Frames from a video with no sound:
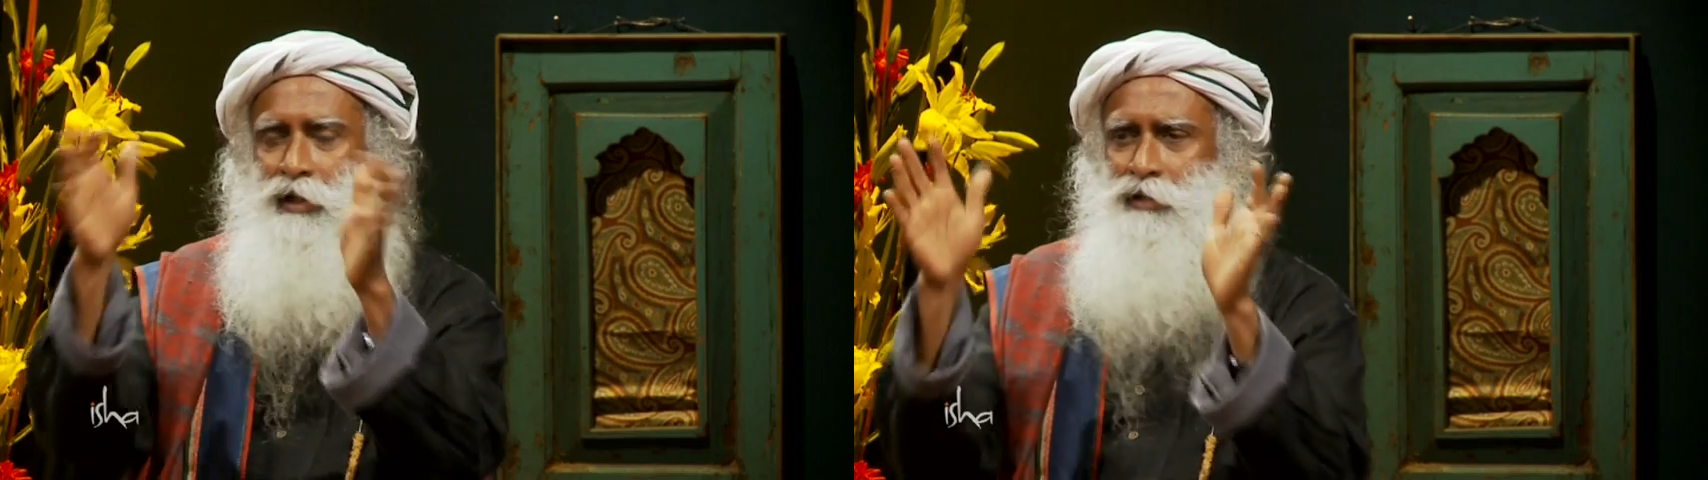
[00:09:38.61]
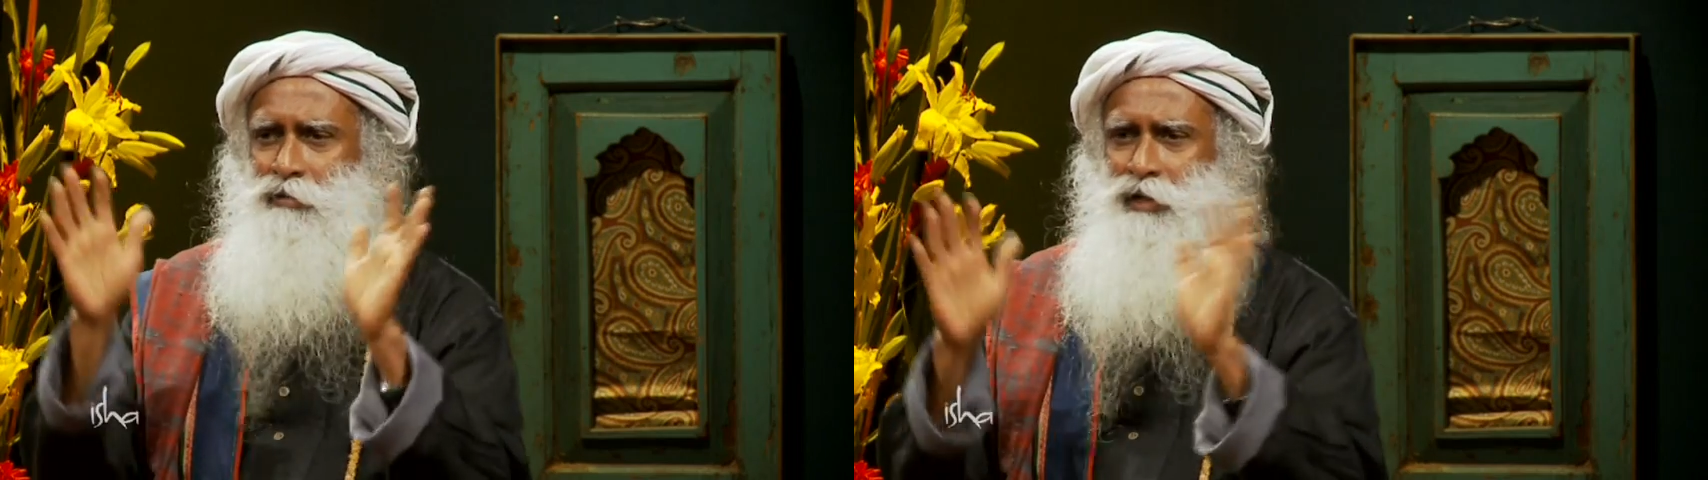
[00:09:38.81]

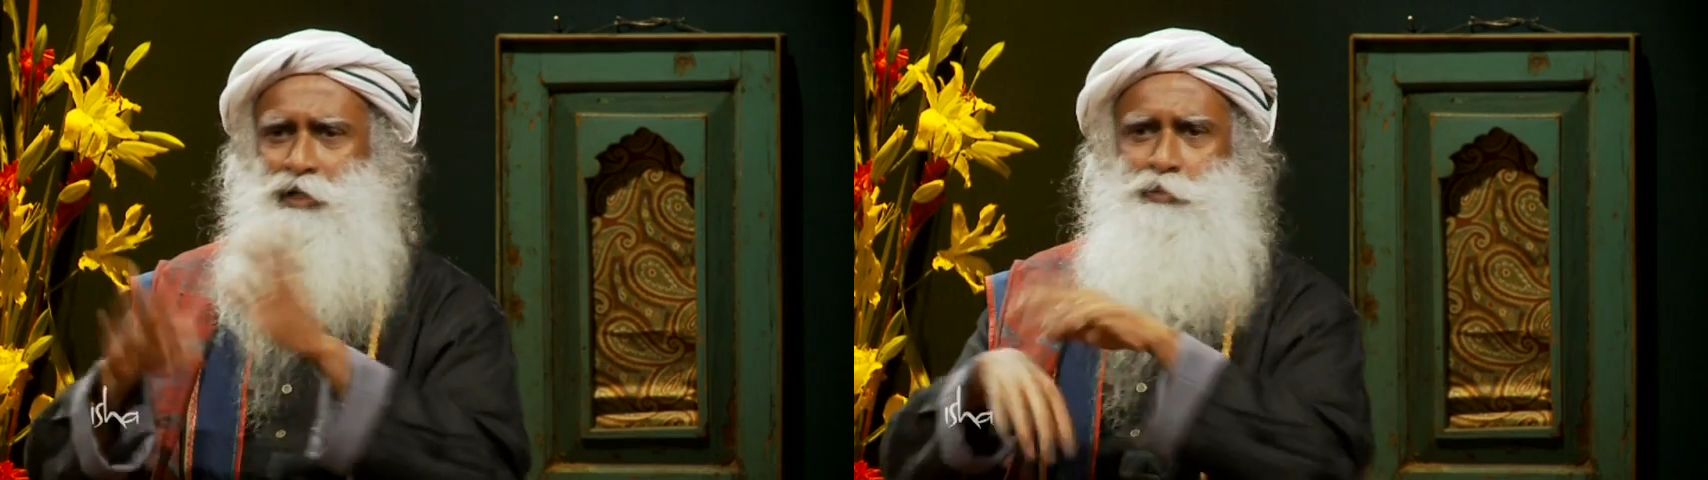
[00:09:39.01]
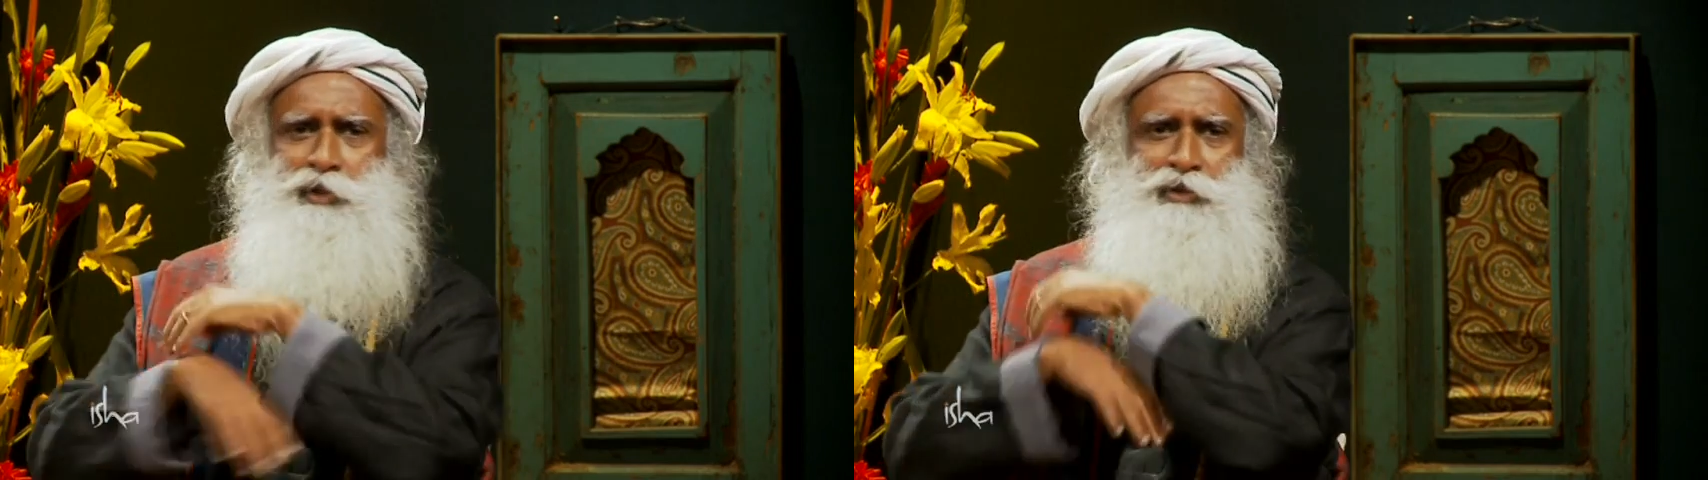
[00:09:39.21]

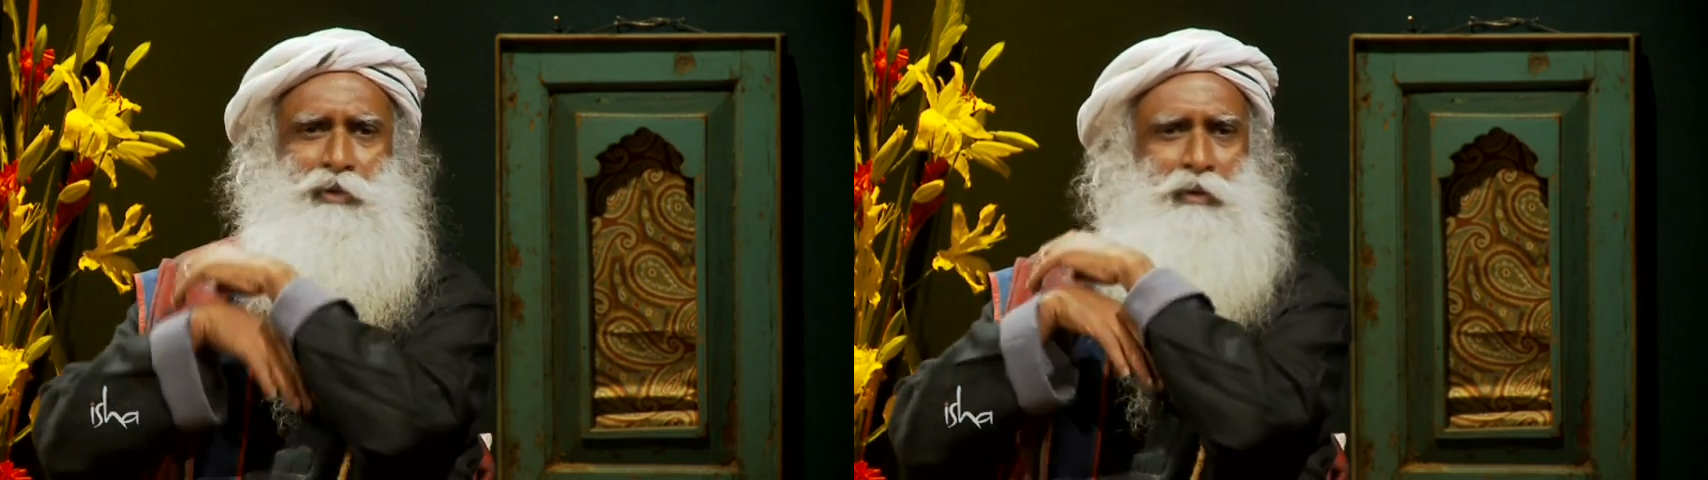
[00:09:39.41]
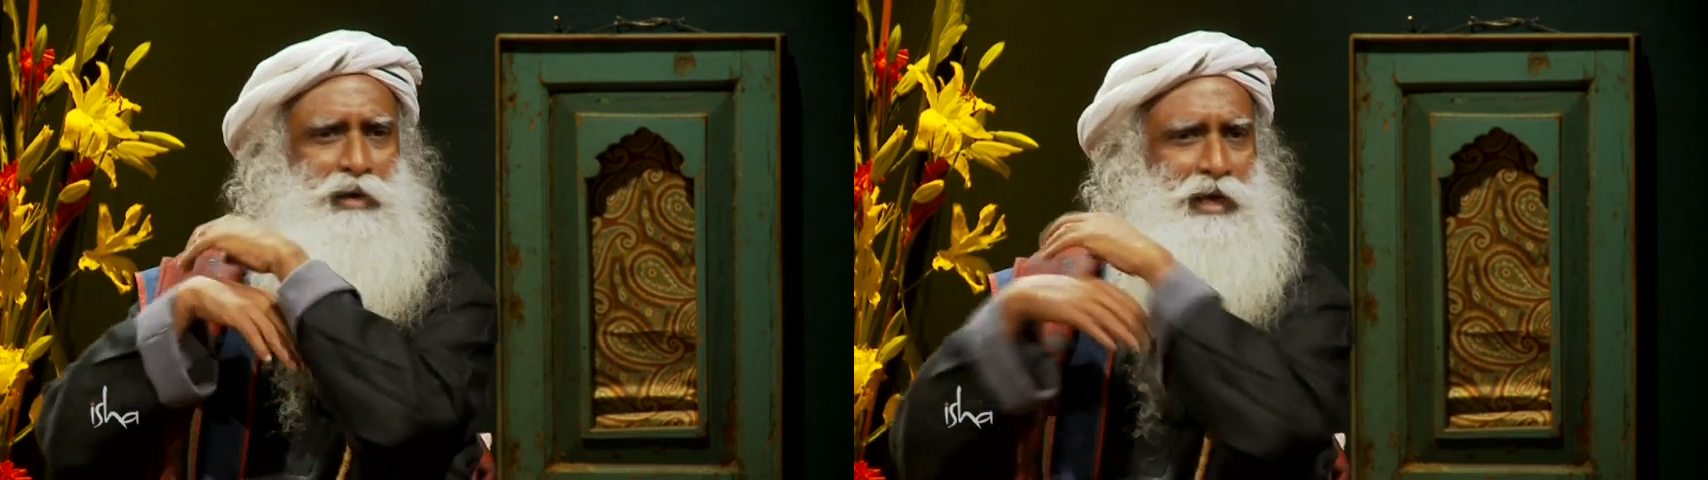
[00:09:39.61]
I speak to
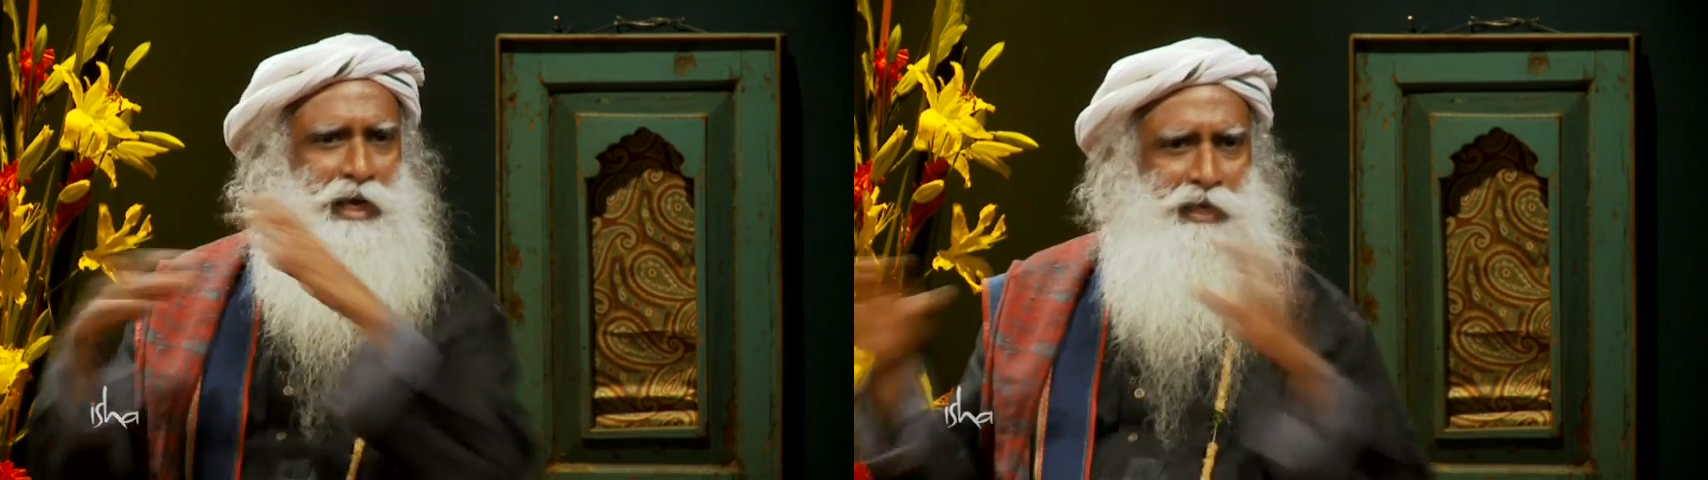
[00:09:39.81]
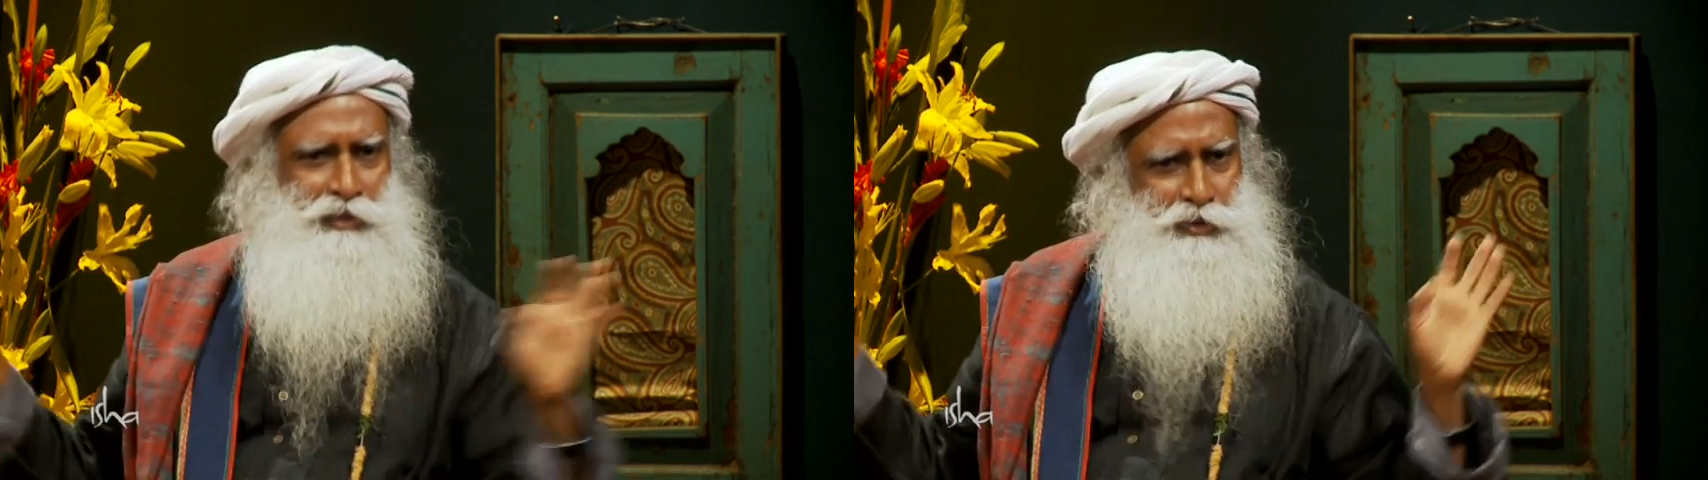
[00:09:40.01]
all
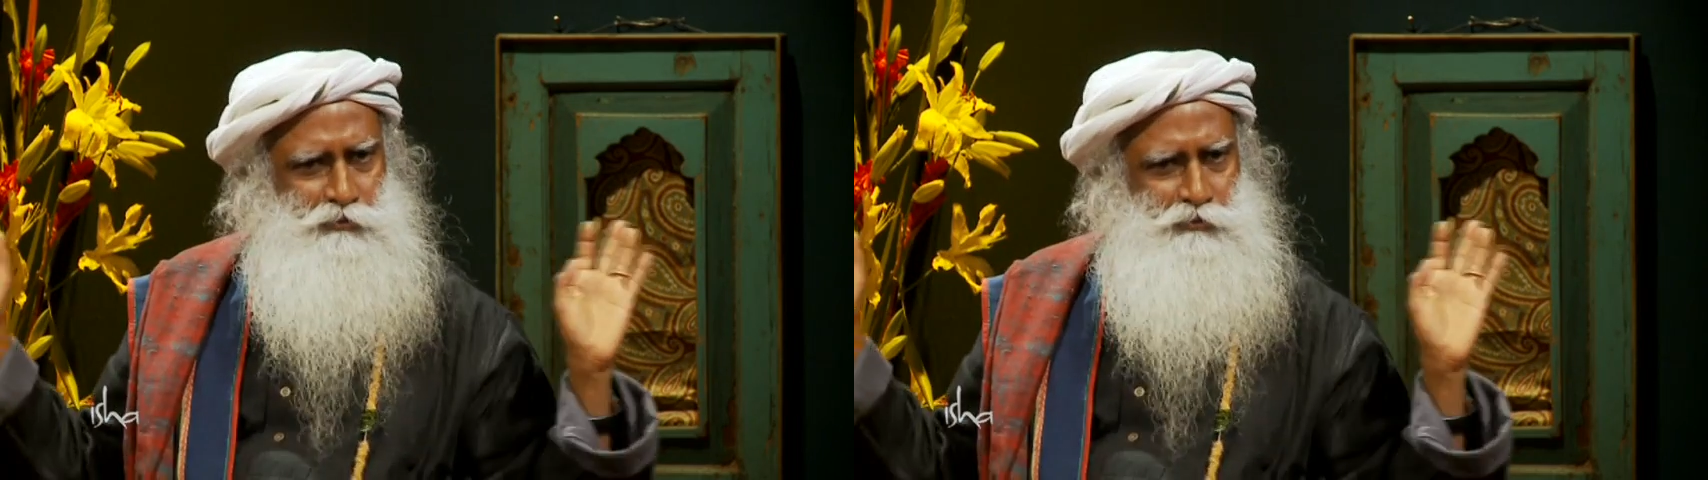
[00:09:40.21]
kinds